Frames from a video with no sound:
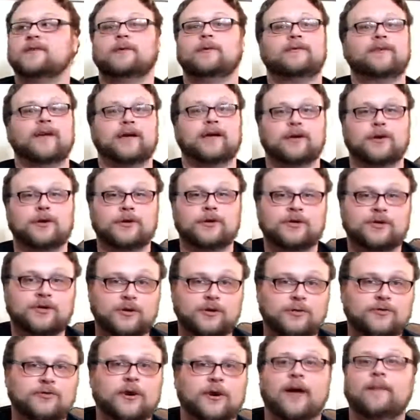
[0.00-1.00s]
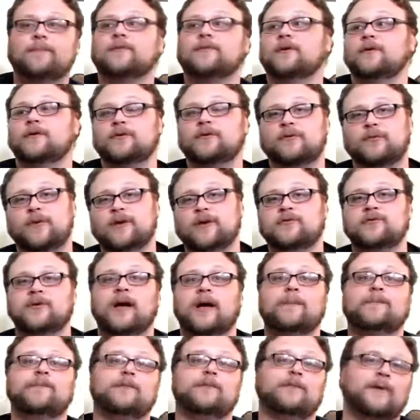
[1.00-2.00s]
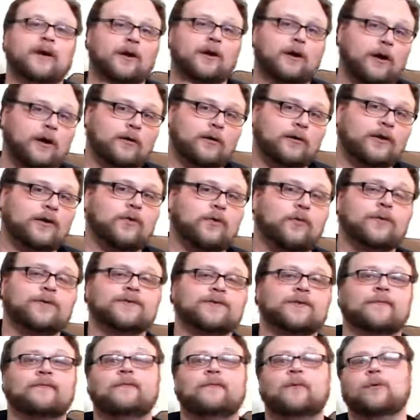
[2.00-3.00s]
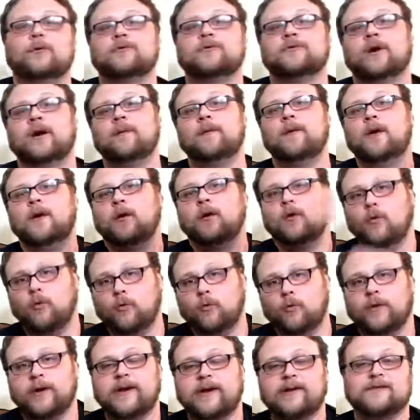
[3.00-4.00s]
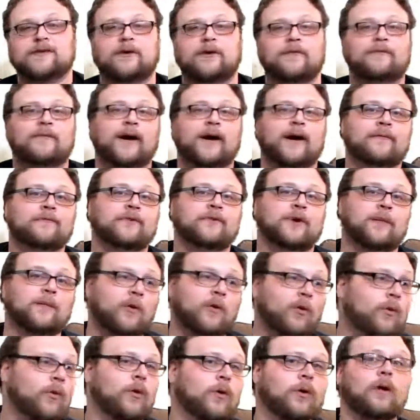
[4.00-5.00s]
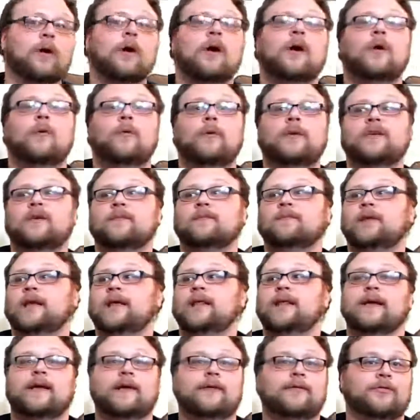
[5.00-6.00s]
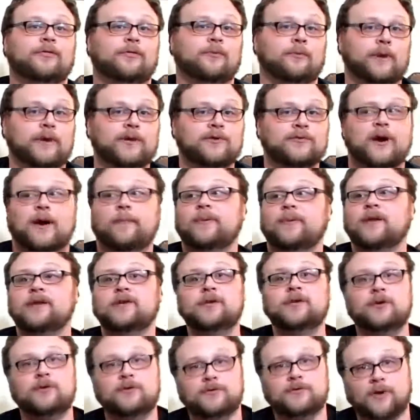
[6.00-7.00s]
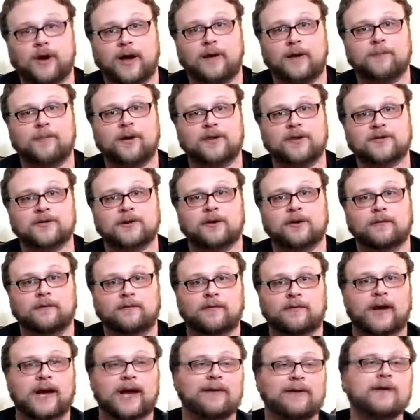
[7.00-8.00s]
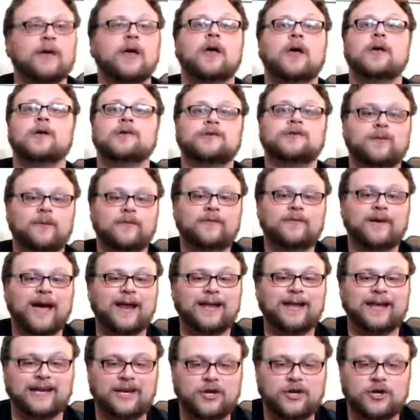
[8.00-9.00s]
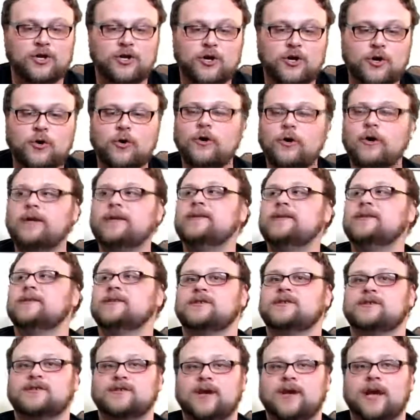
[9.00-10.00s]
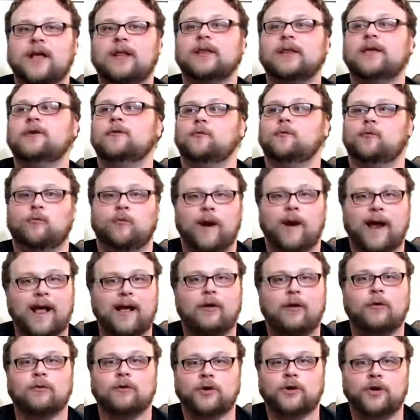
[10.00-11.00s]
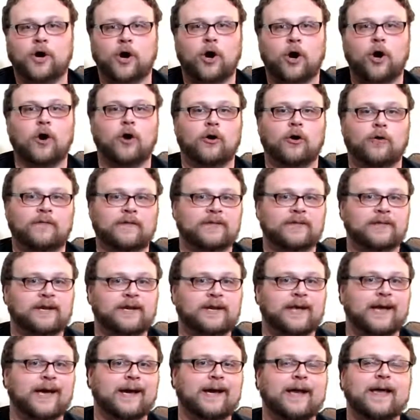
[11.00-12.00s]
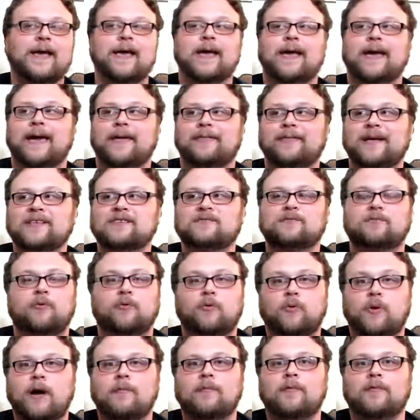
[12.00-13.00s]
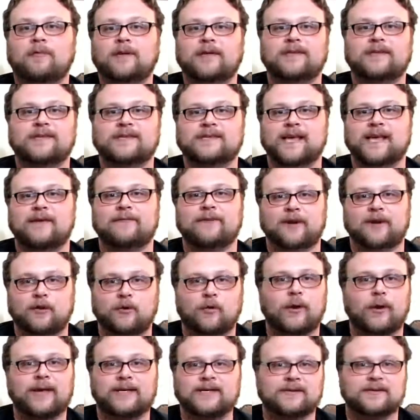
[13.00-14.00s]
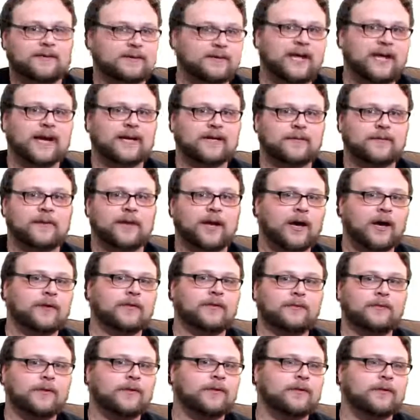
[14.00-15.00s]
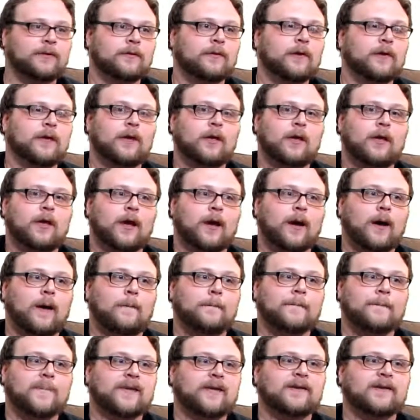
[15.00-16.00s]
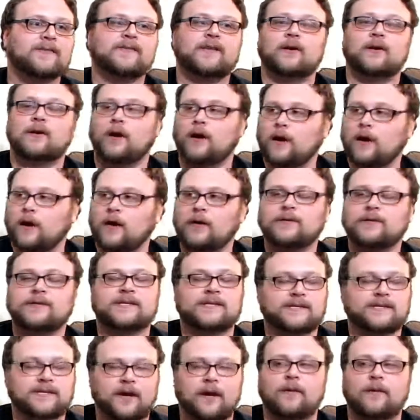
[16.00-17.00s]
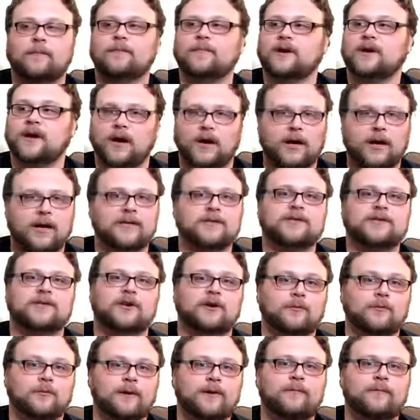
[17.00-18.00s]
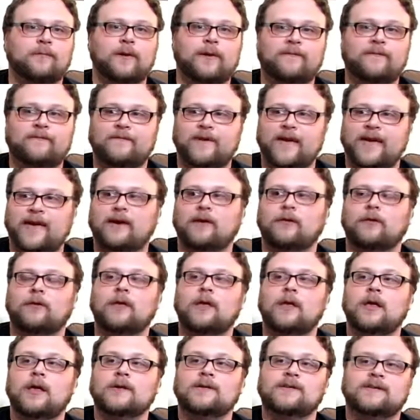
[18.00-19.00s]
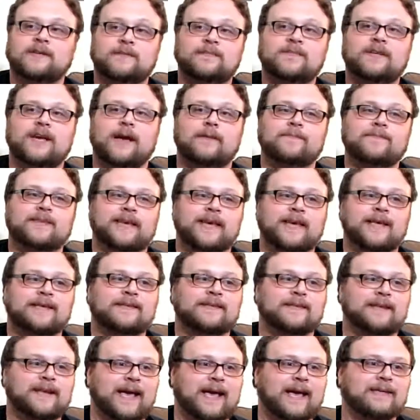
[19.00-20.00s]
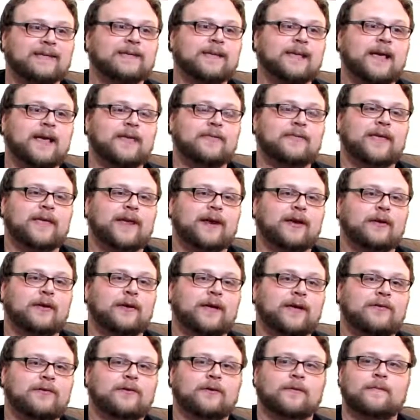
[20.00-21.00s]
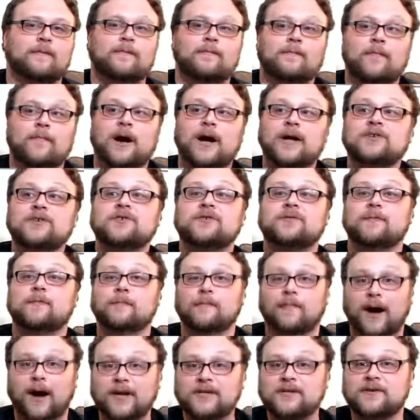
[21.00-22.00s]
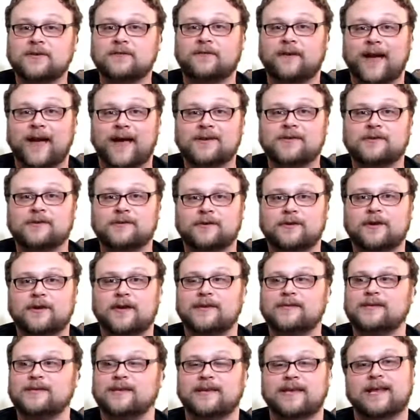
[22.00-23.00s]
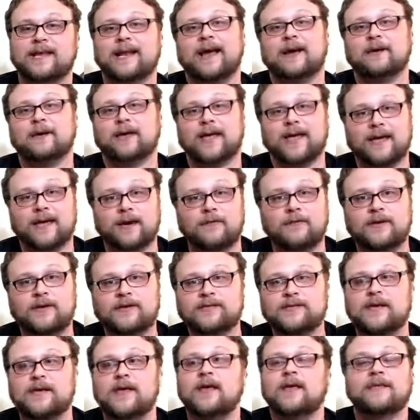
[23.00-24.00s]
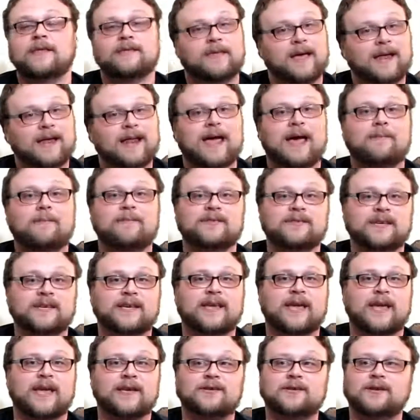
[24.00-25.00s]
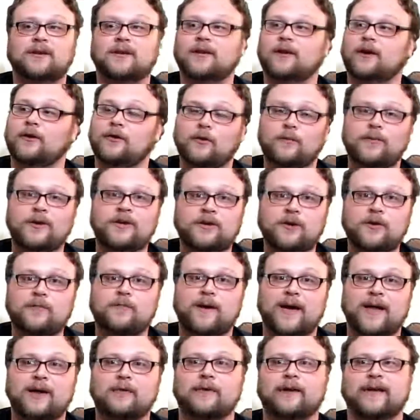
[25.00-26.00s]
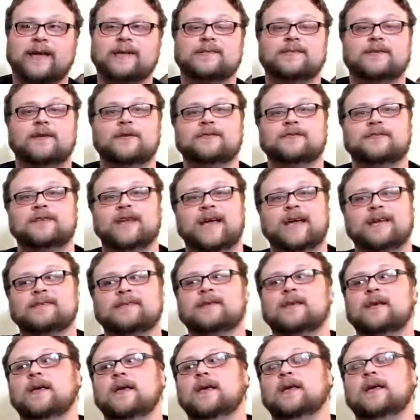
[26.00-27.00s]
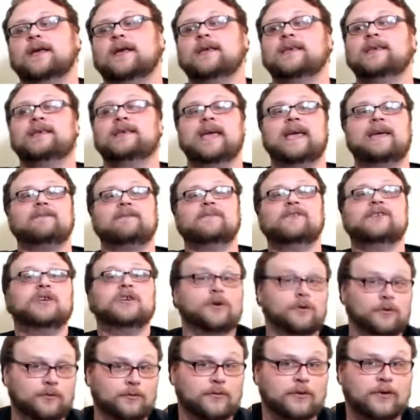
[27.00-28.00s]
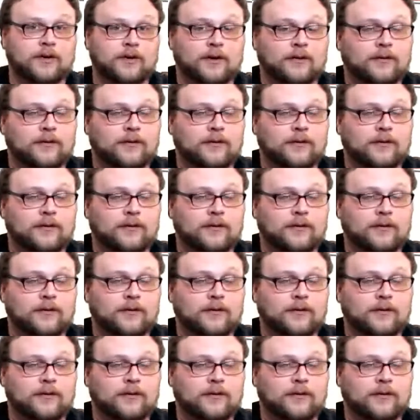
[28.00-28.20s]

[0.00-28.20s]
We've got good 2 drops, good 3 drops. We've got Arlen Cord as our 4 drop, Ulrich as our 5 drop, or we can play like a 3 drop and a 2 drop on turn 5. So we've got a good, solid, round curve in the deck, and that's probably the saving grace of the deck, to be honest with you, because there are some cons. We fail sometimes against decks that are either much, much faster than us and get out ahead of us. That happens occasionally, although we do better against those decks in game 2.